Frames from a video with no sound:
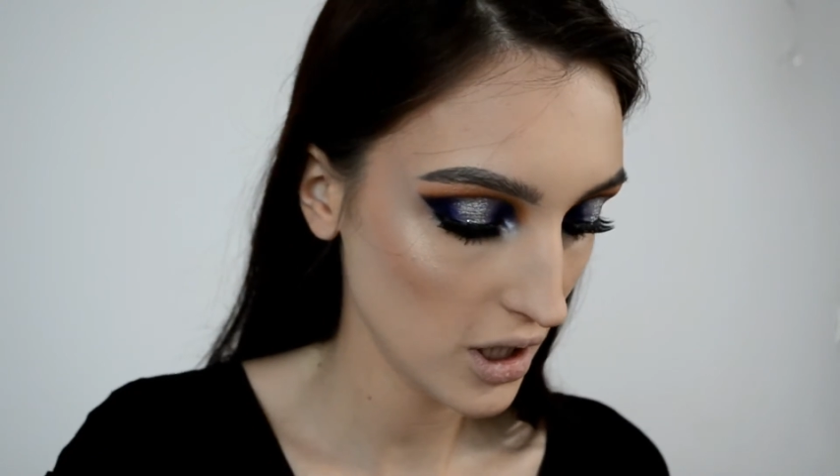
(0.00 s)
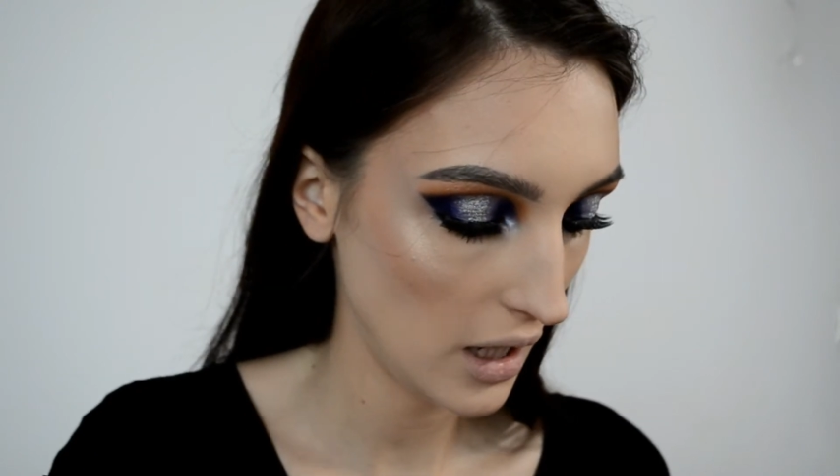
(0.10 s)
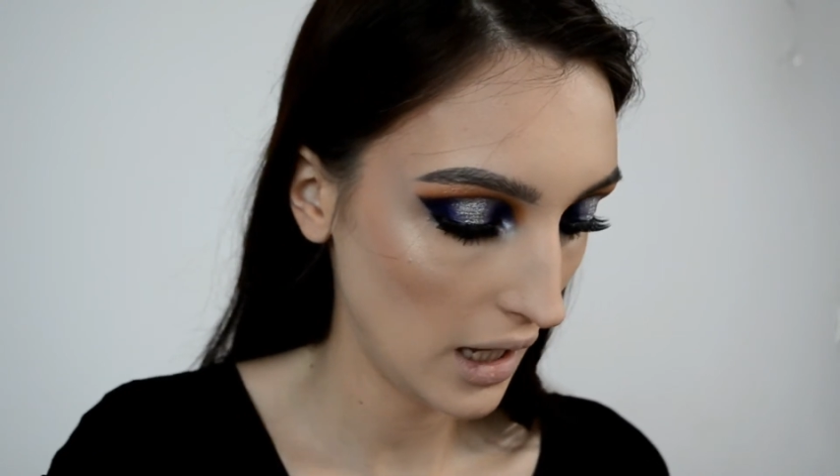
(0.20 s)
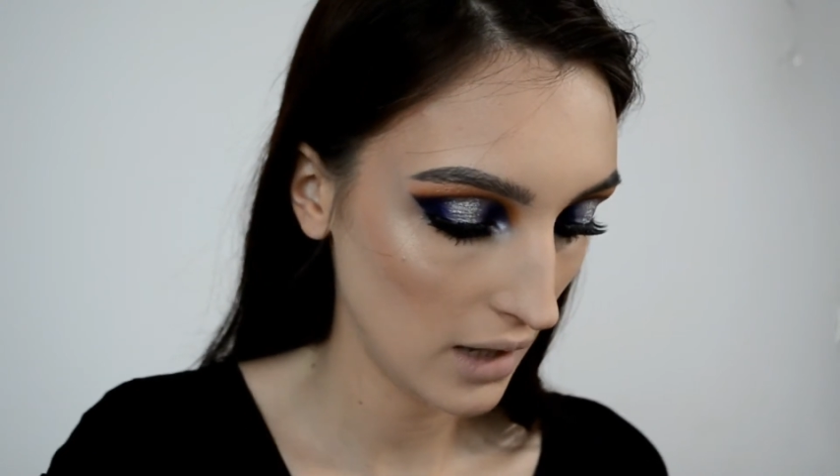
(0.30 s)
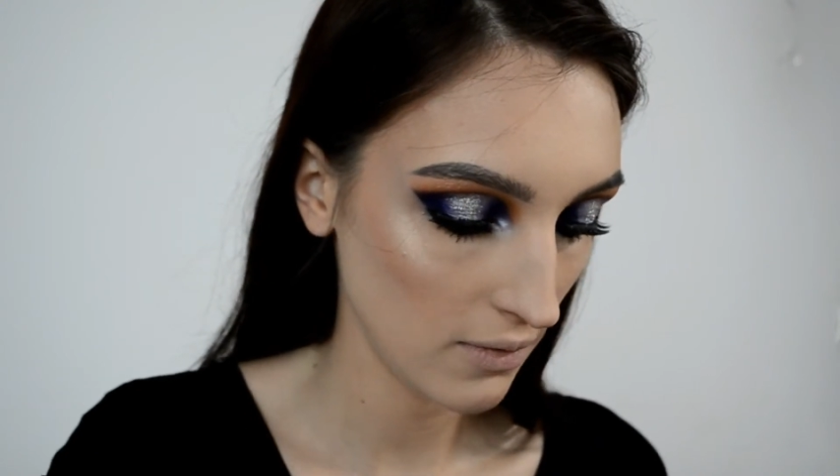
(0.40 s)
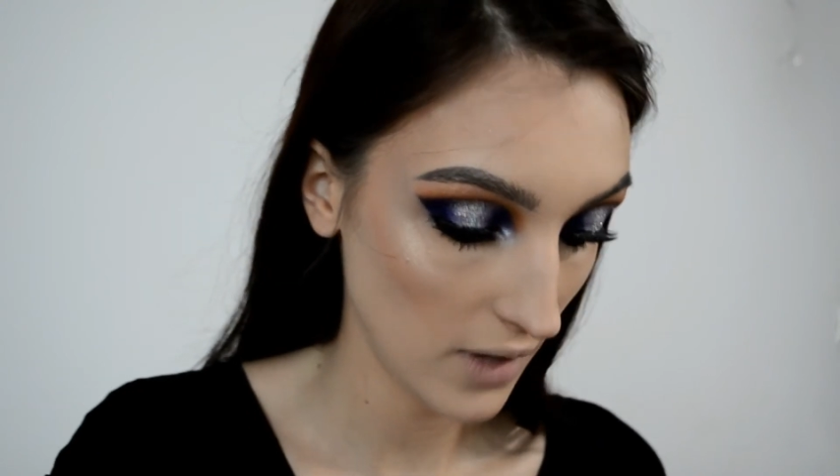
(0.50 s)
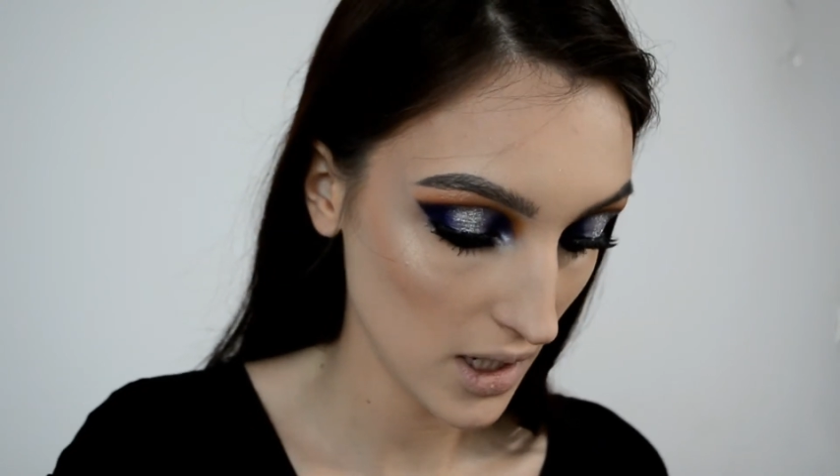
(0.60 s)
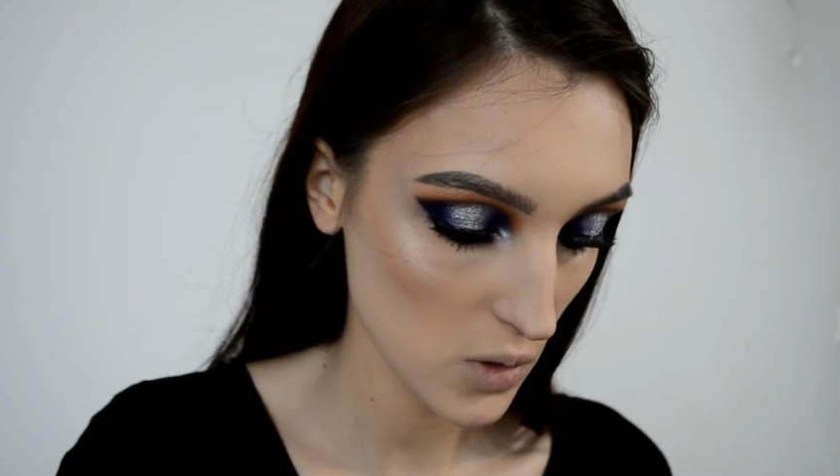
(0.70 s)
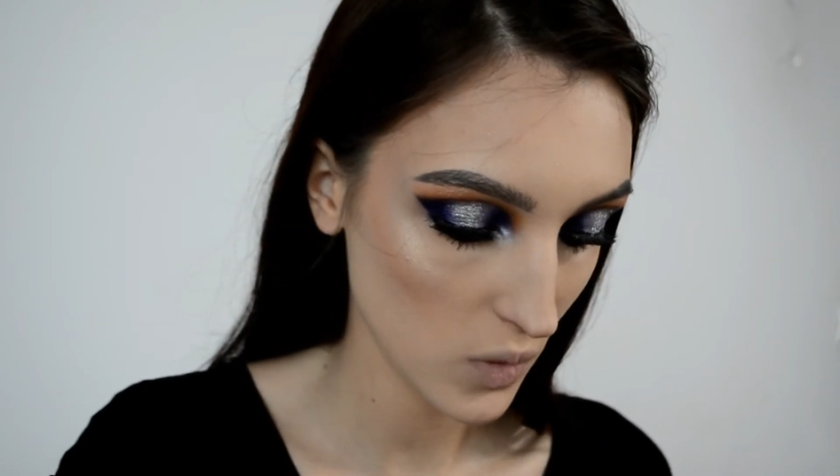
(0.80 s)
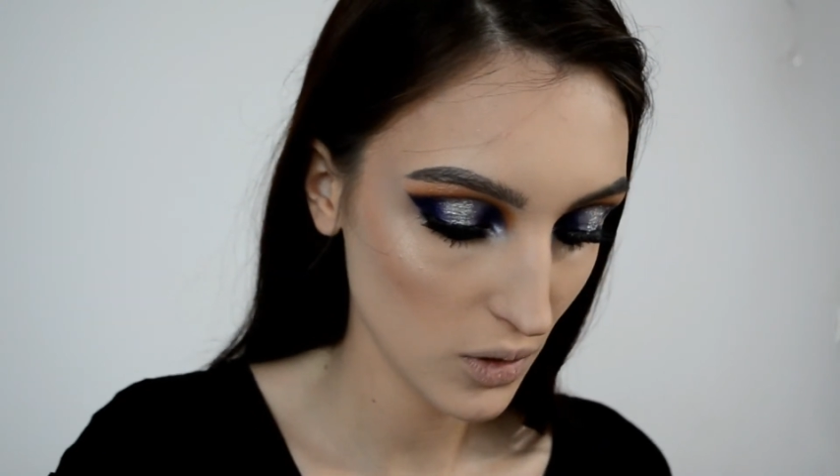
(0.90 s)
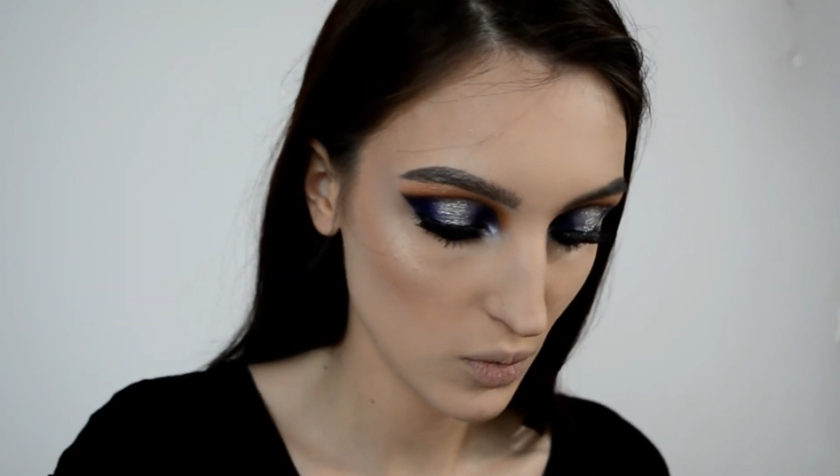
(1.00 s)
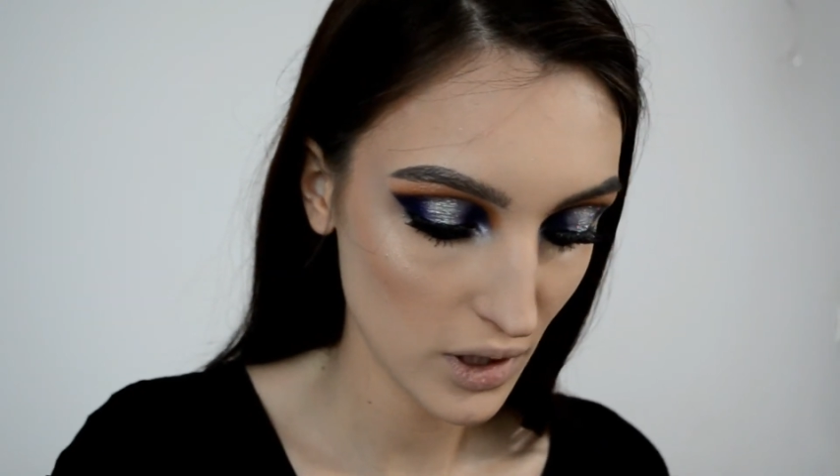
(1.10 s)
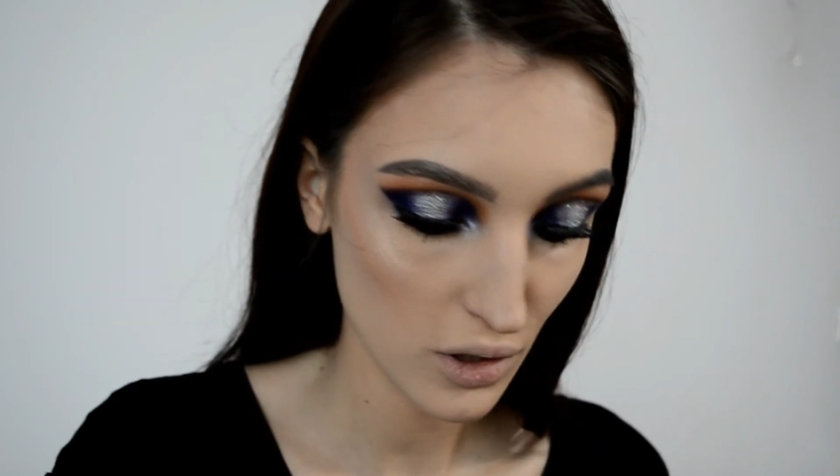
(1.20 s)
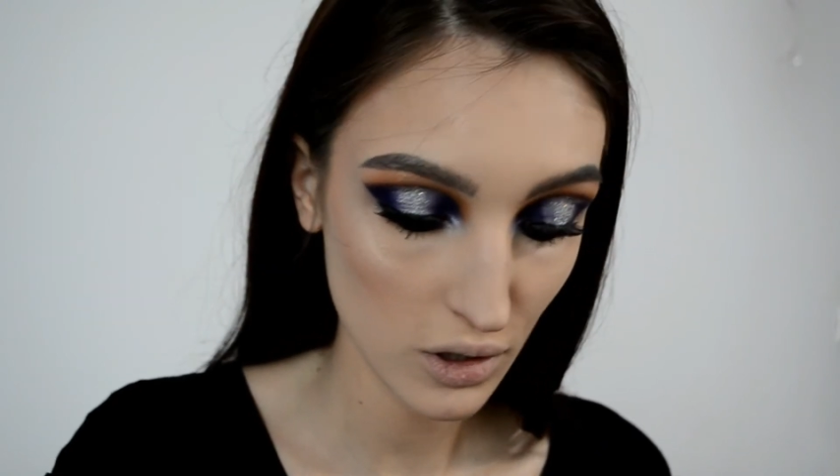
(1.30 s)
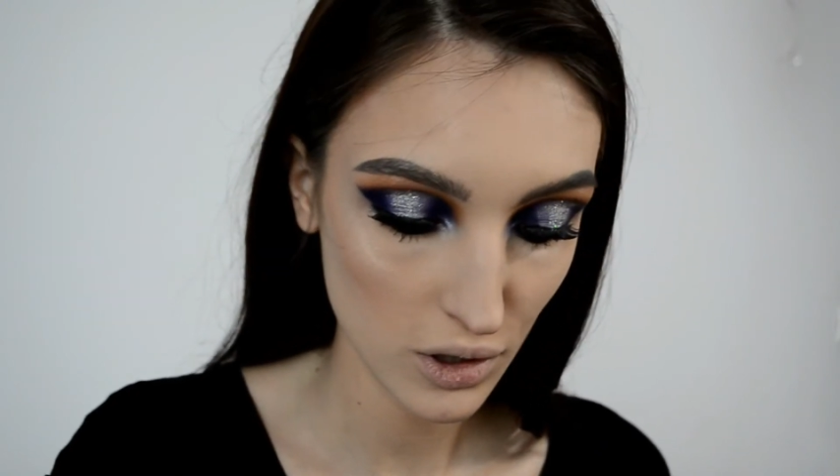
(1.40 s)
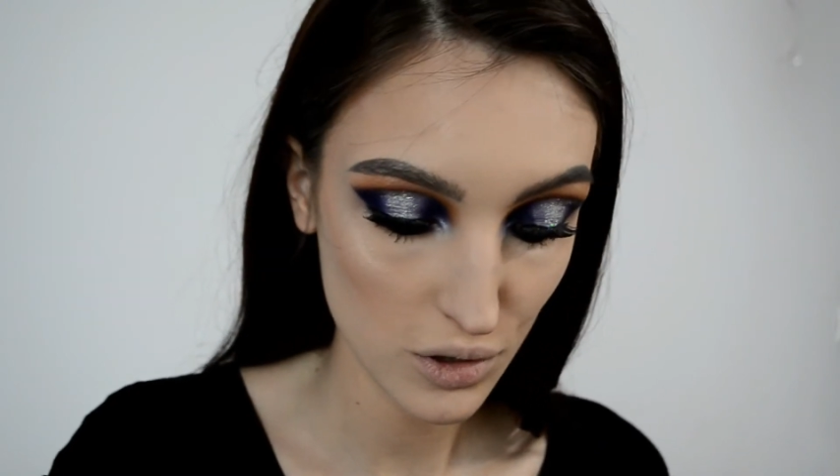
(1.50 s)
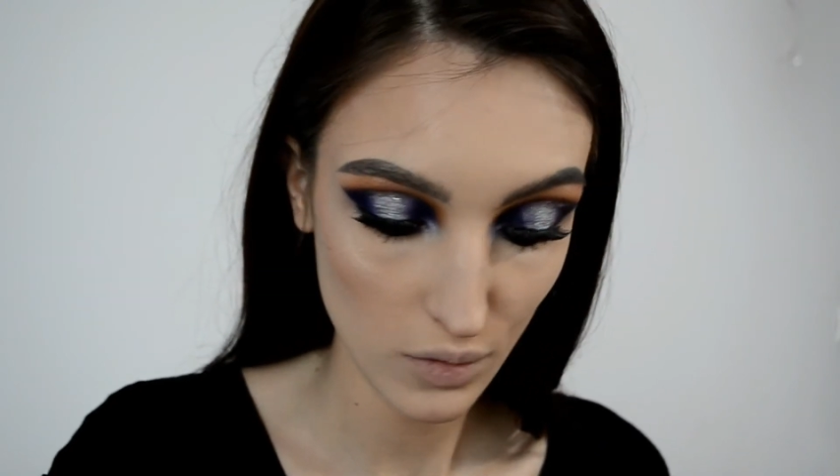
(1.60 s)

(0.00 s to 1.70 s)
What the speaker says: and that's what we're gonna do.